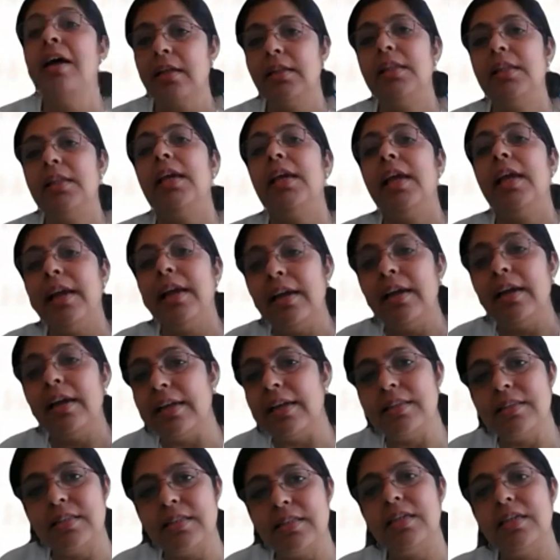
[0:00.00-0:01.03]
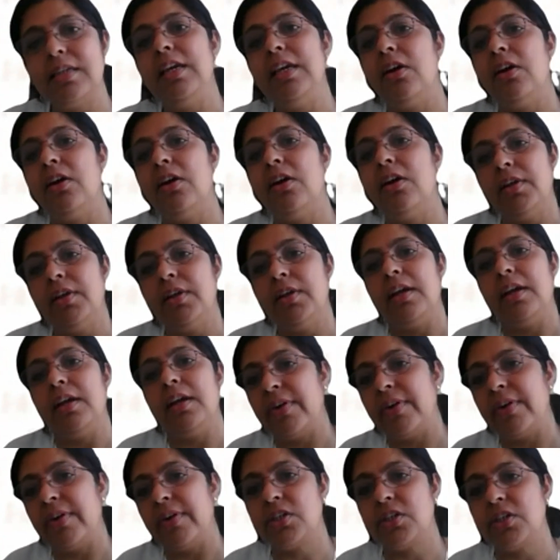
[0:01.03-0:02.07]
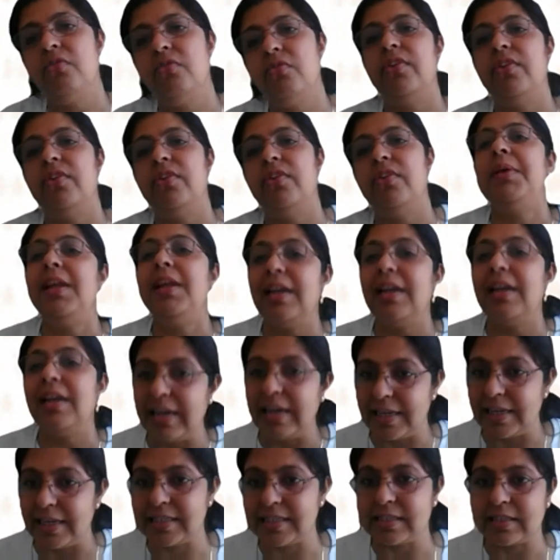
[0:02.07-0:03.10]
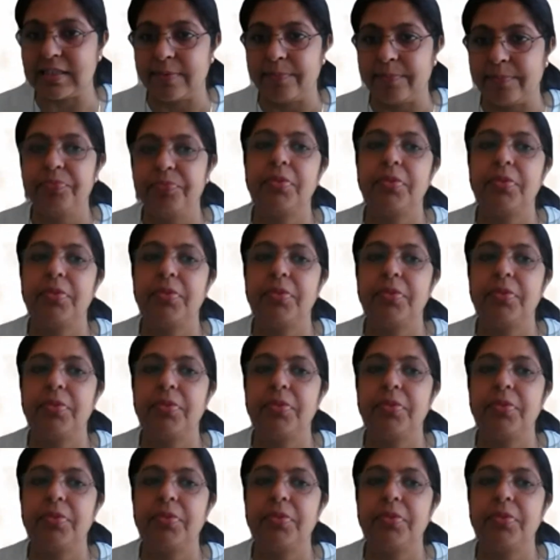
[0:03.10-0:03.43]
the intensity of the infection will be less.